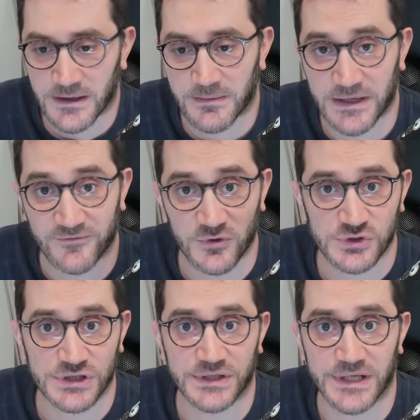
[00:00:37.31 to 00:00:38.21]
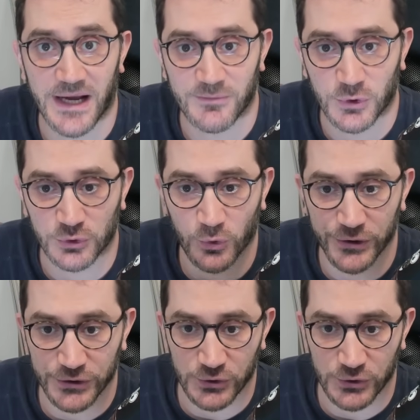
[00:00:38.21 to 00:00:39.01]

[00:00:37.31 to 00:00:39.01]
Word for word: But unfortunately, I'm not going